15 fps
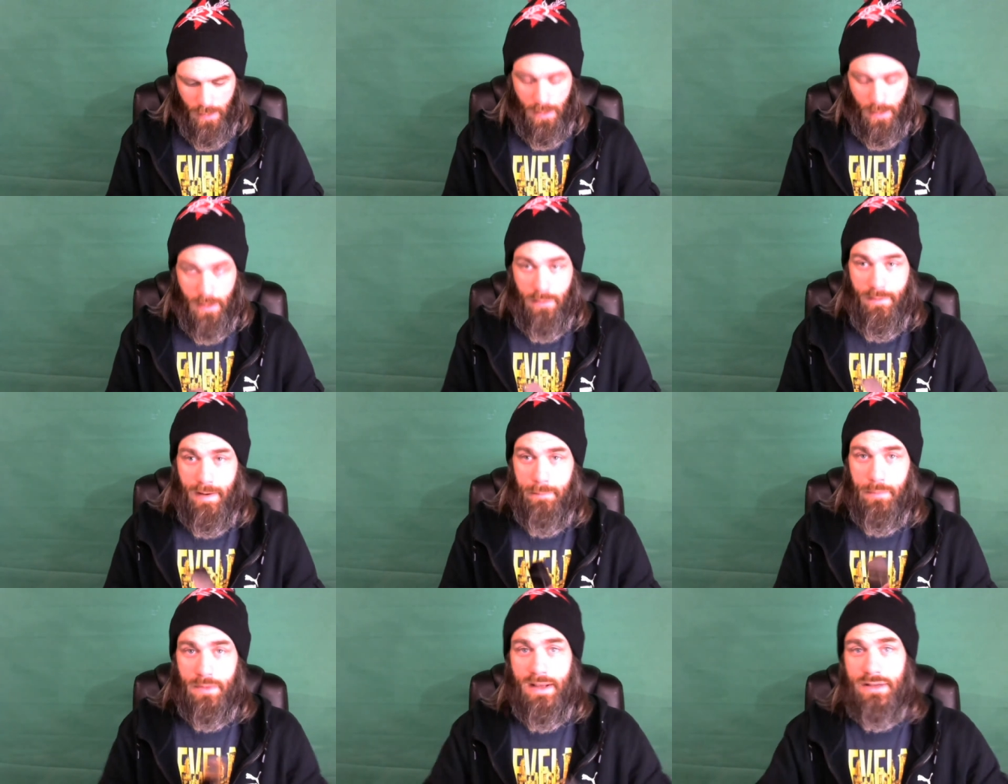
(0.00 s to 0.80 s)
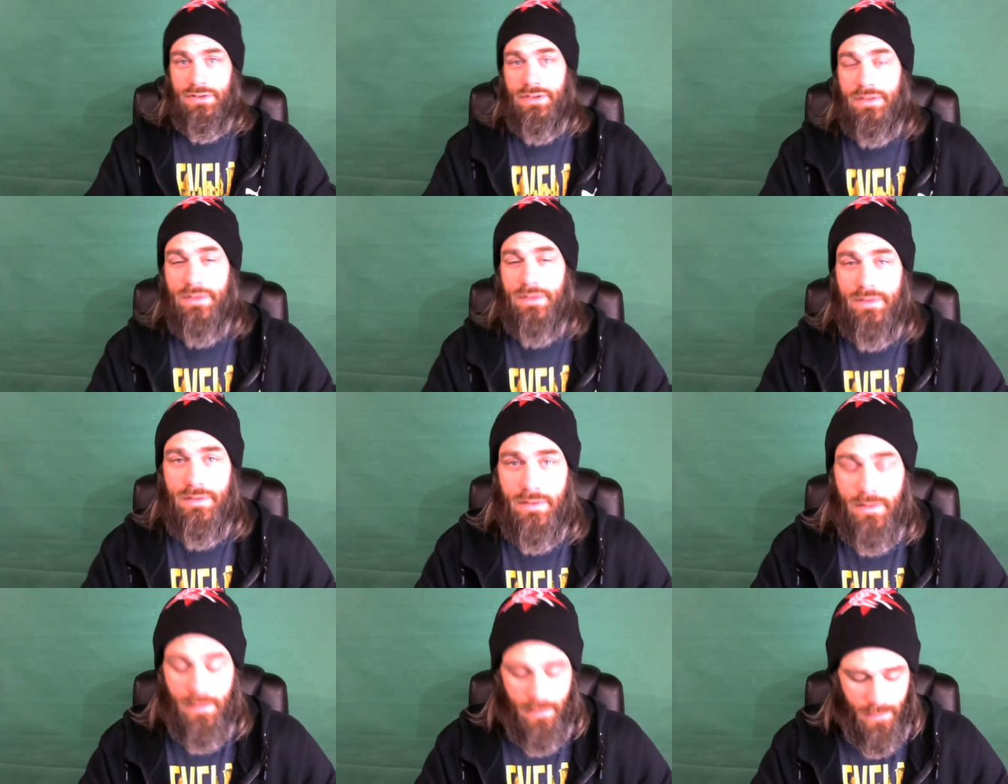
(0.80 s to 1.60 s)
And if I'm pretentious
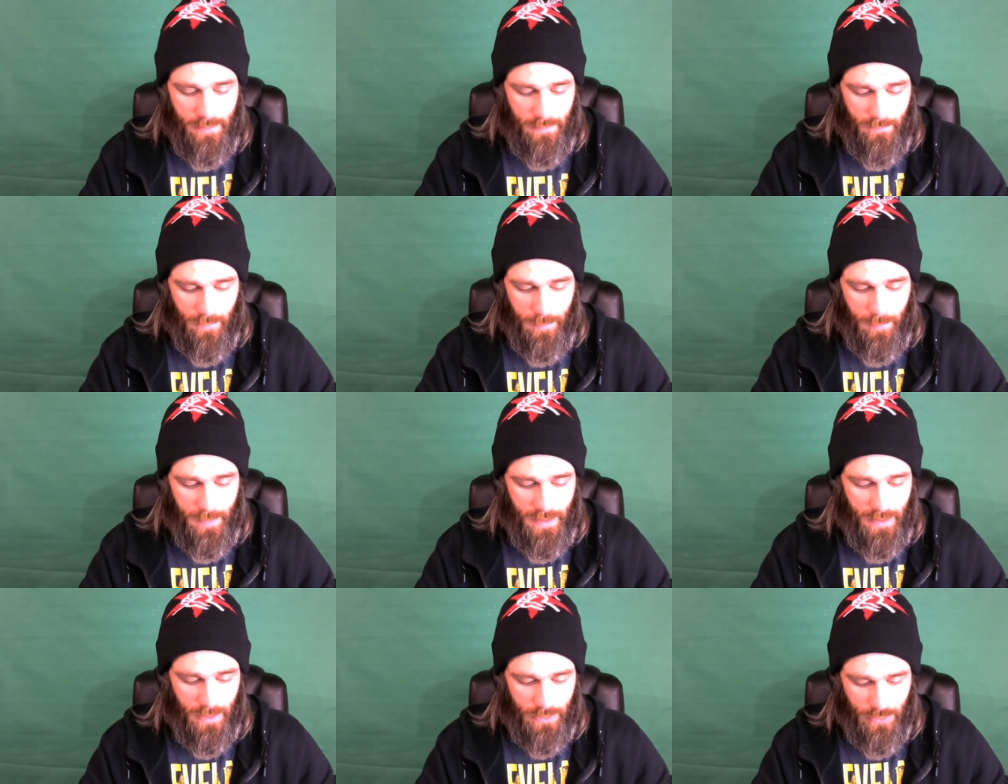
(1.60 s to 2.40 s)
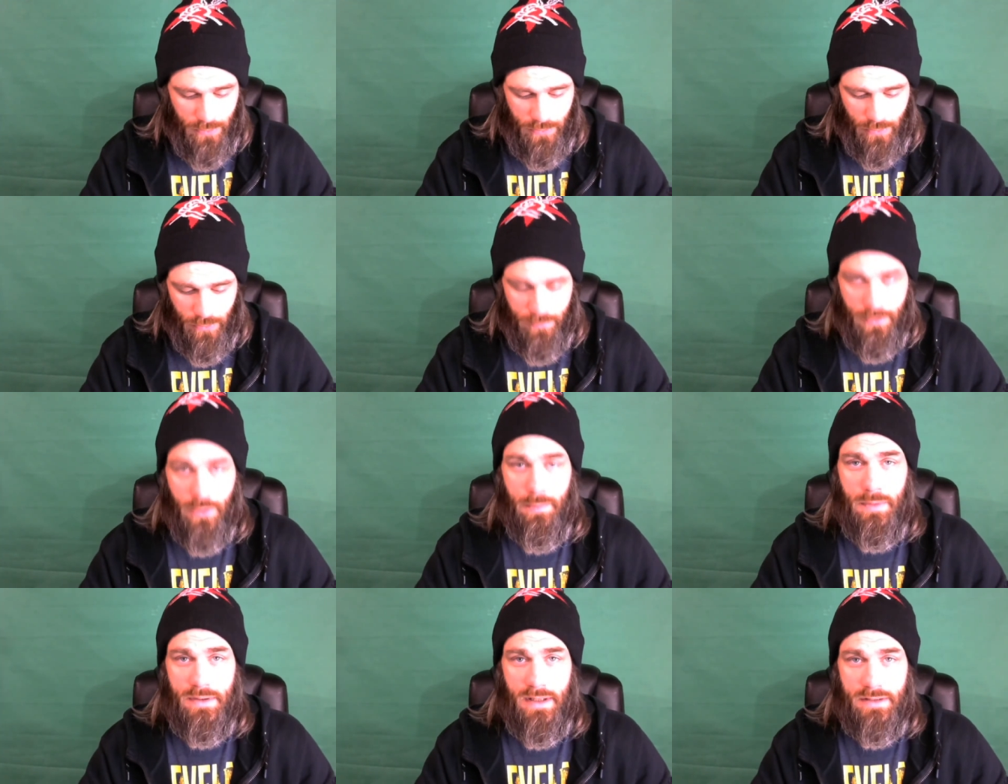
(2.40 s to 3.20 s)
for being on YouTube, you're
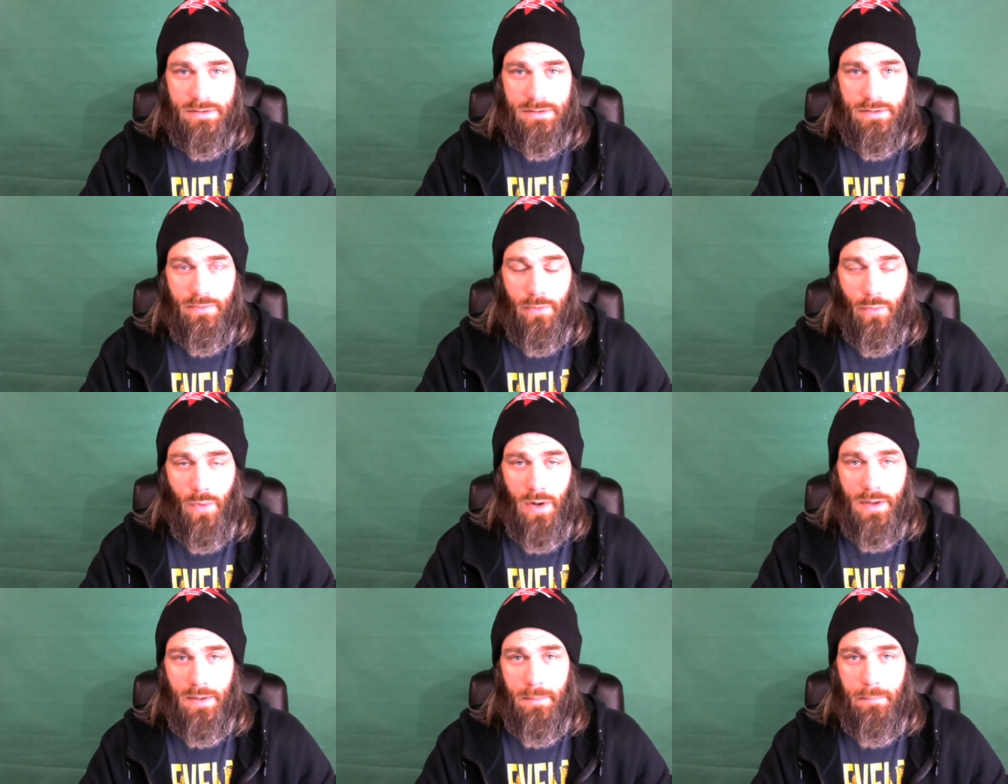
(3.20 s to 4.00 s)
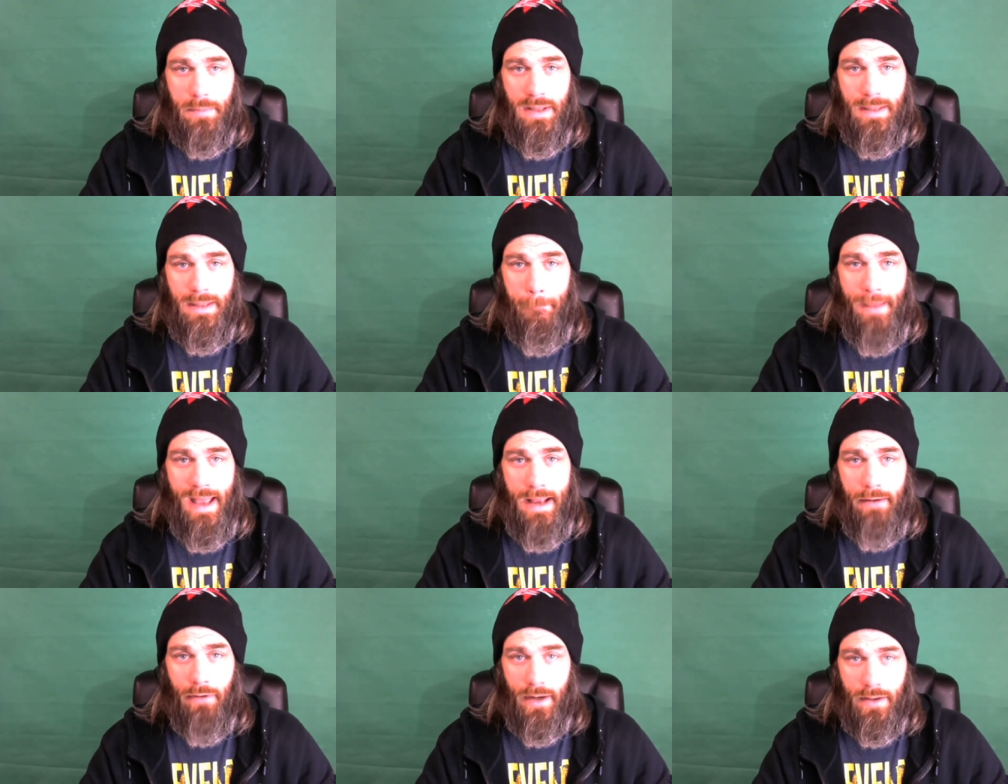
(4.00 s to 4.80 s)
pretentious for wanting to be a
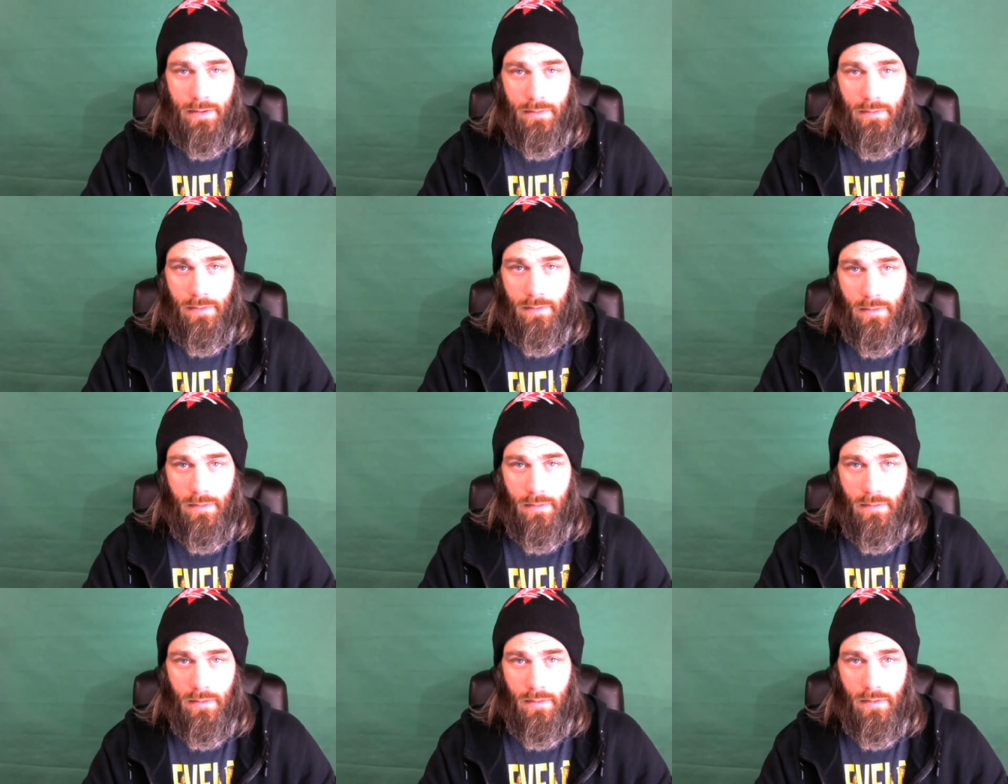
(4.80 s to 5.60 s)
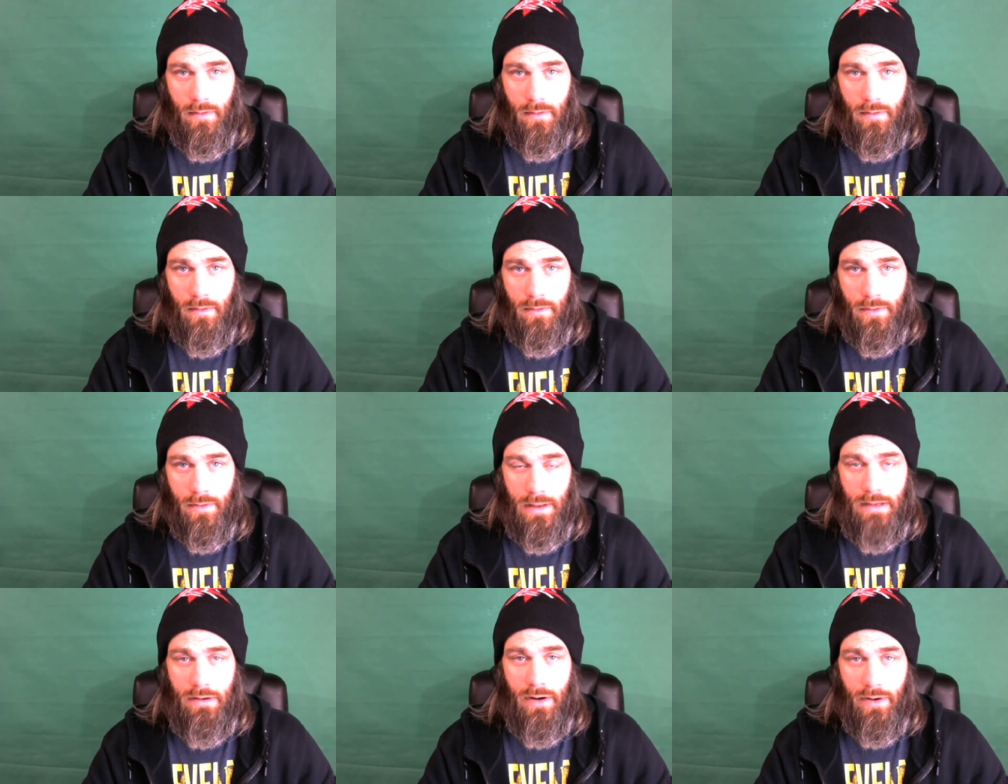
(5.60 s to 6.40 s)
parent. You
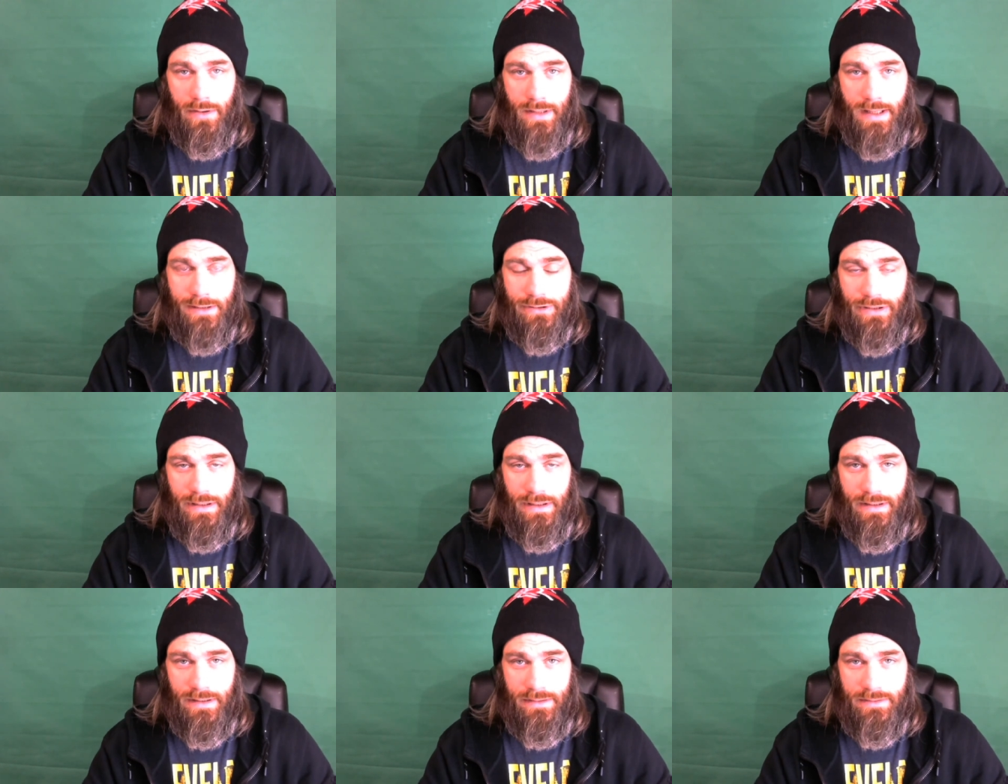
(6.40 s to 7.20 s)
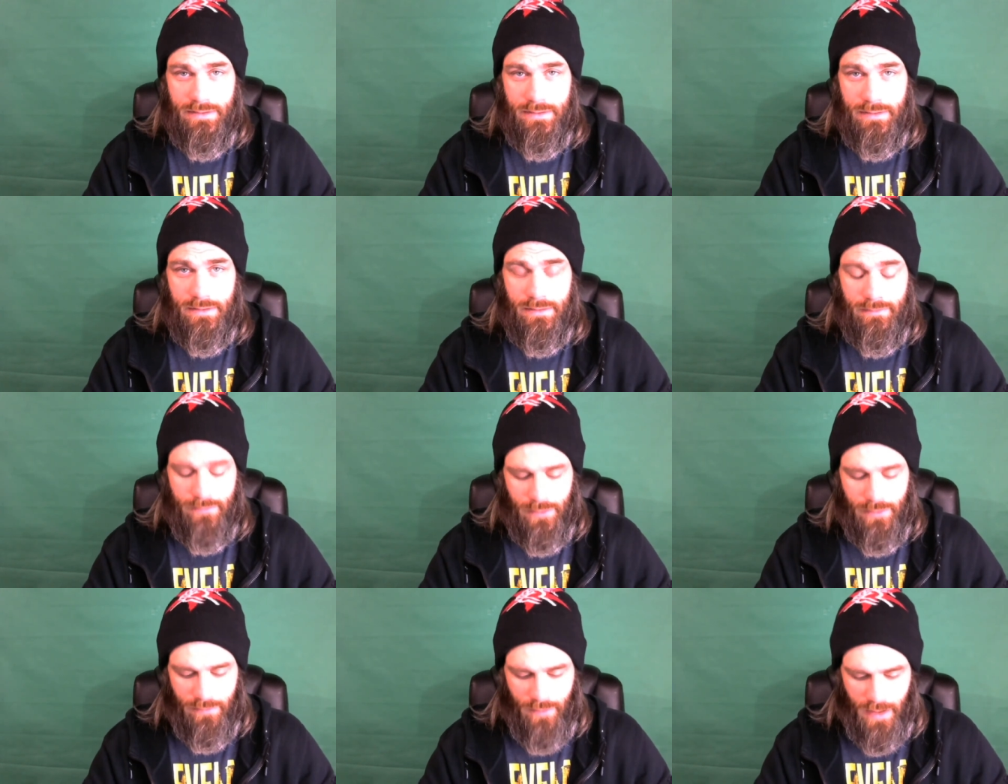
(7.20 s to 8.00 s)
know how hard that shit is?
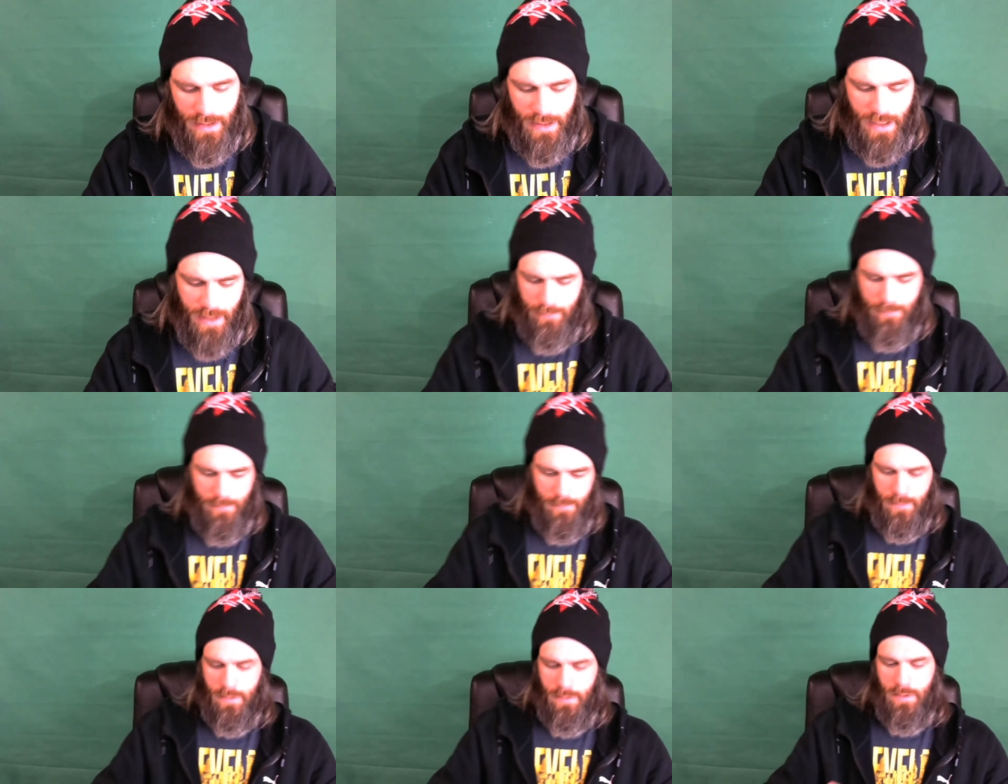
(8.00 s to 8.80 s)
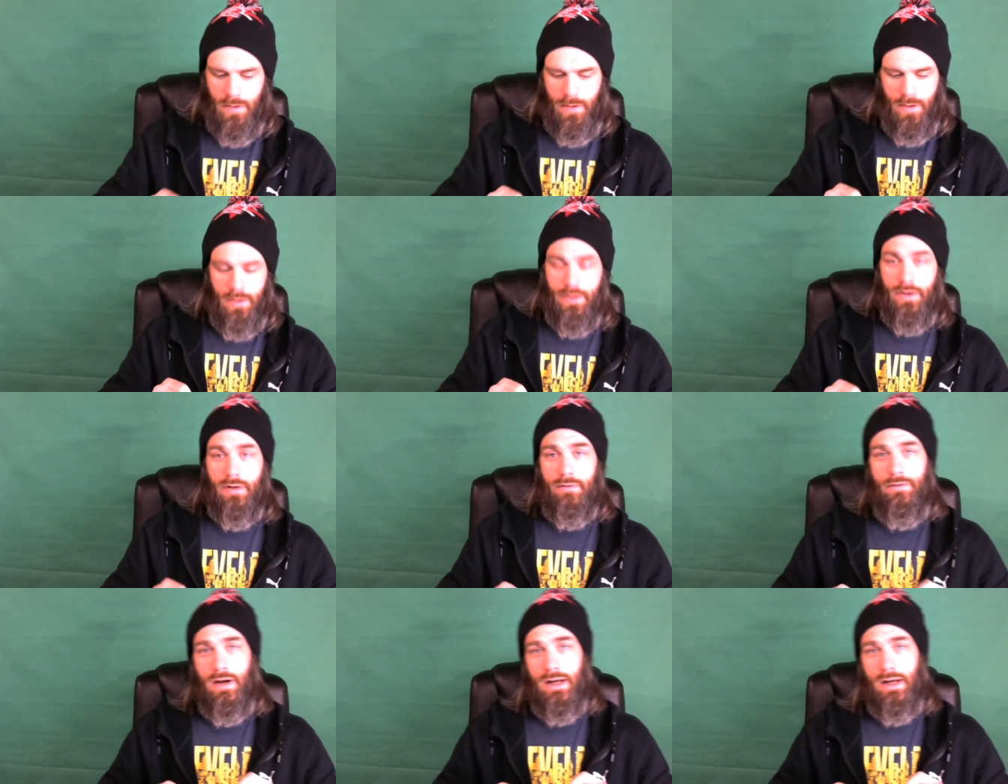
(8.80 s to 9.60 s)
You'll find out. And you're
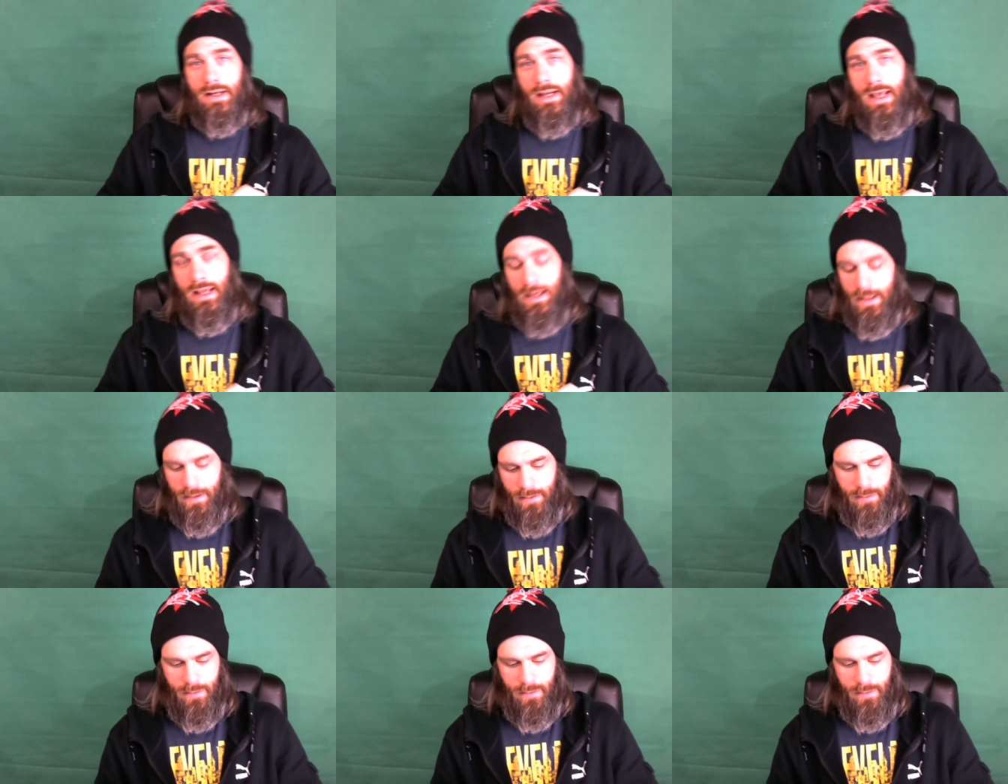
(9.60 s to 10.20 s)
going to fucking hate it.